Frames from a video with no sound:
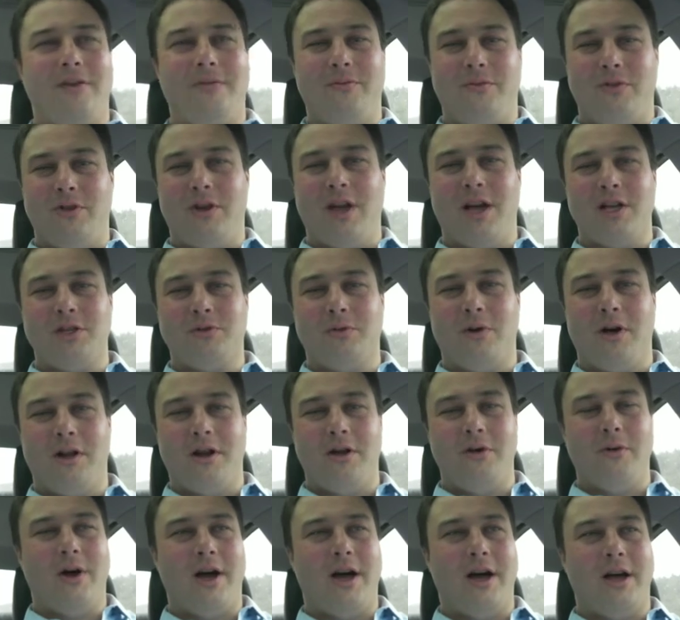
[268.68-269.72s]
If you guys want
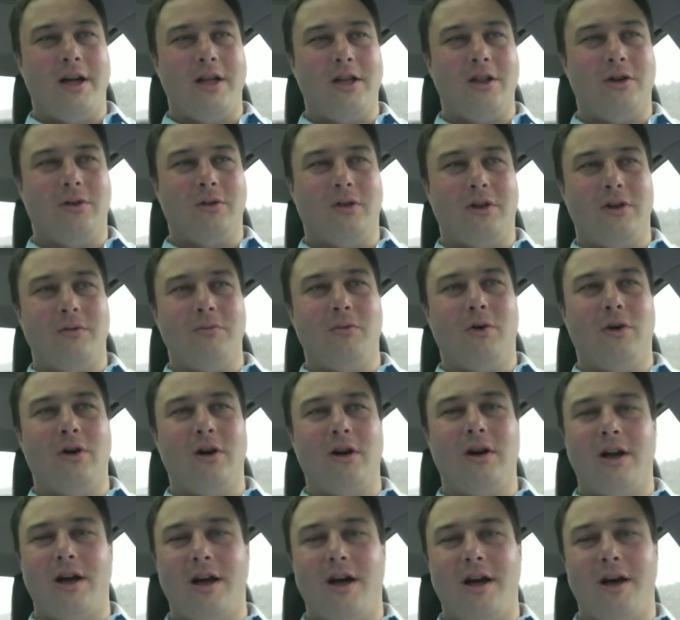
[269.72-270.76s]
to learn
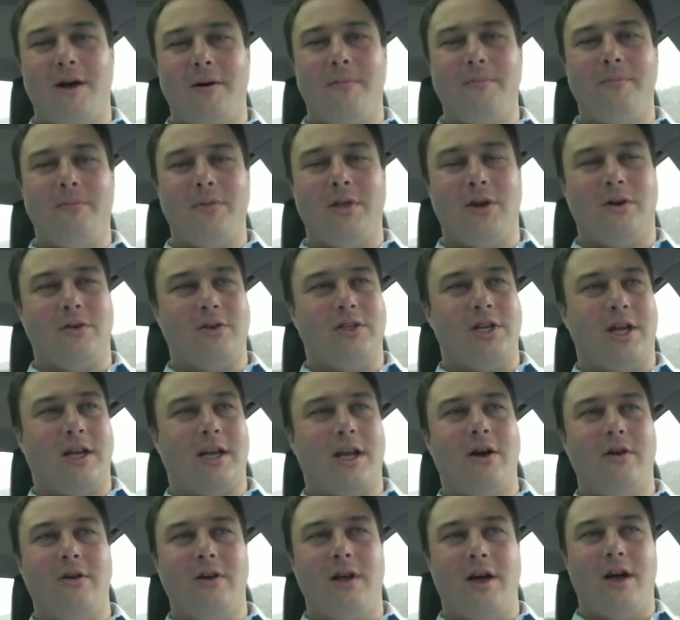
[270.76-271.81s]
more, check
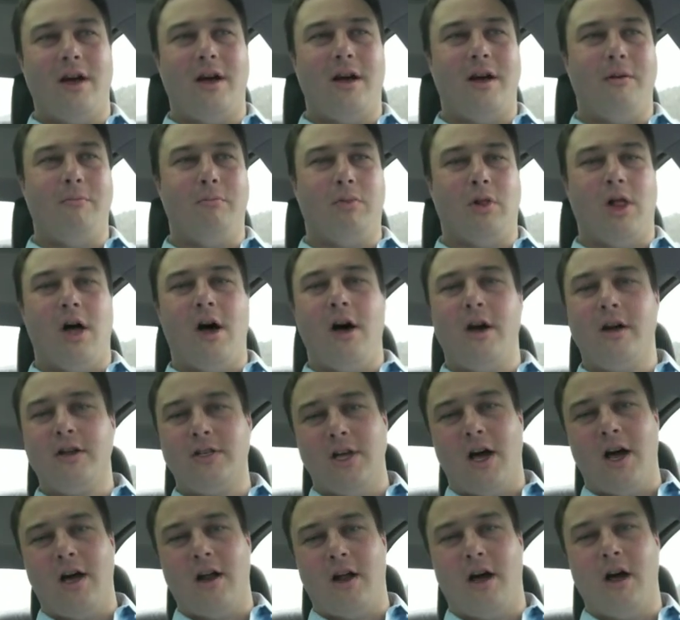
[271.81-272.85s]
out
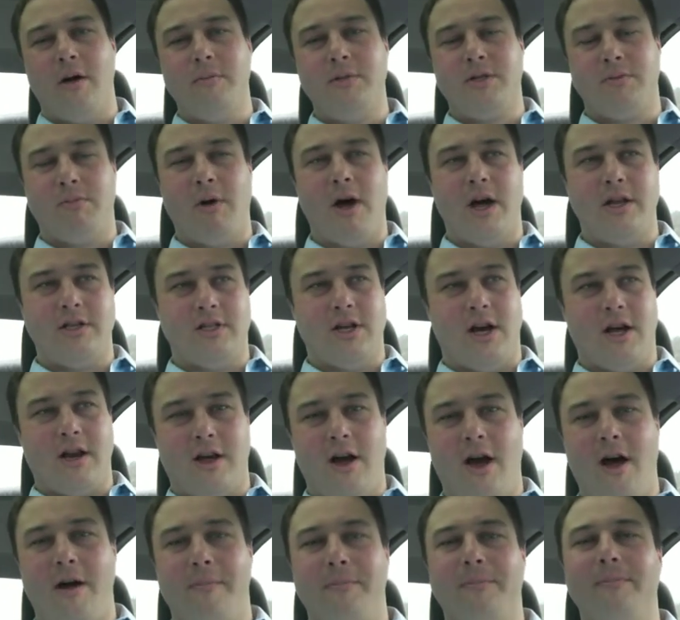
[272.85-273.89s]

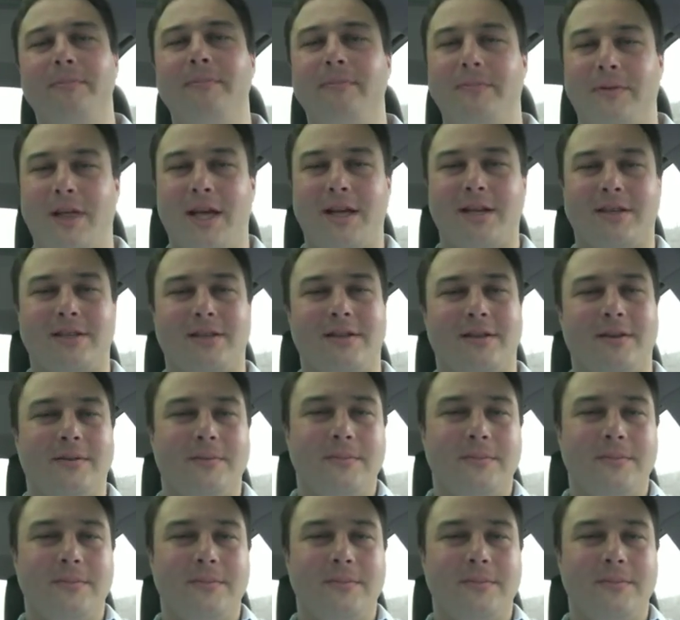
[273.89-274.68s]
blog.hubspot.com. Thanks.